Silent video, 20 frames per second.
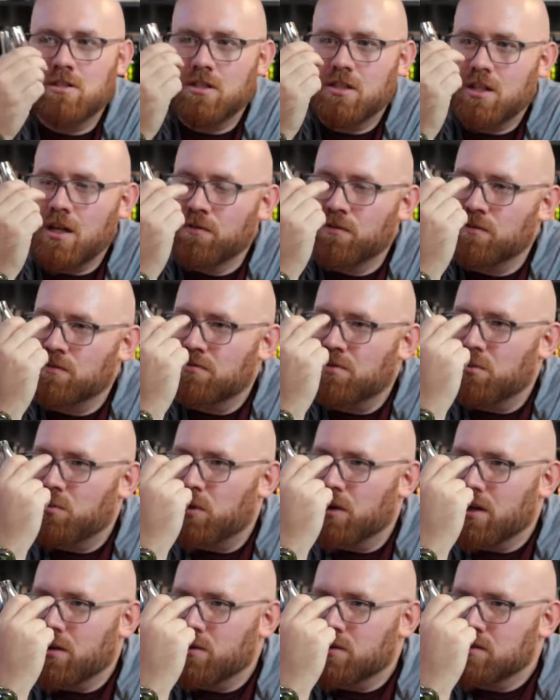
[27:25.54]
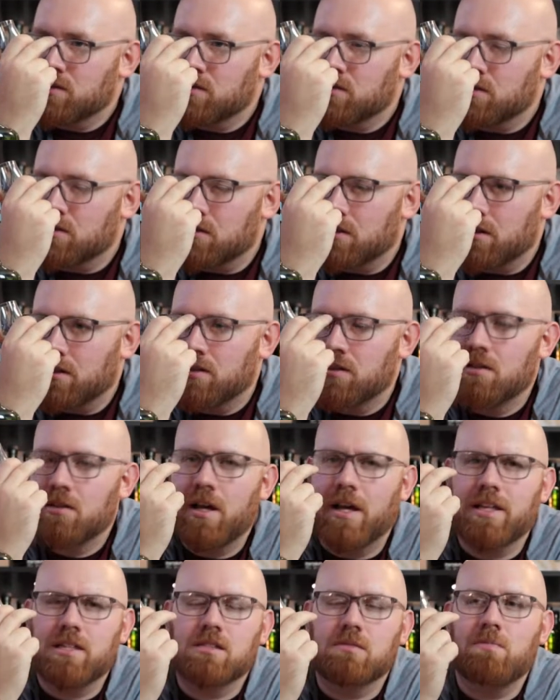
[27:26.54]
different from what I was
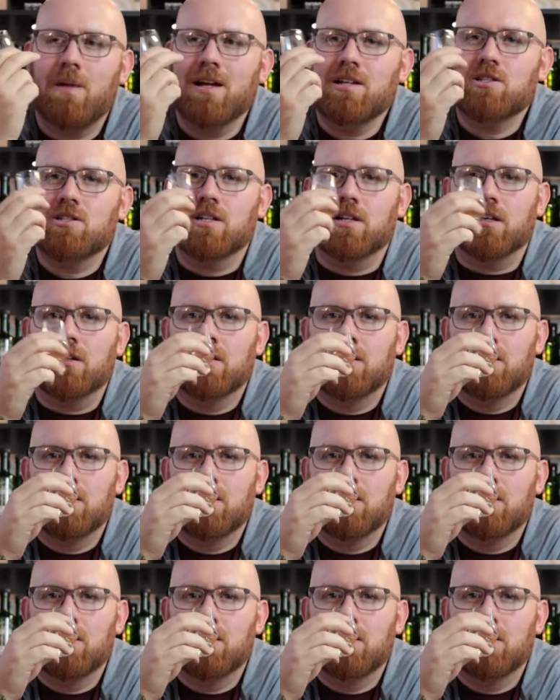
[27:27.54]
expecting.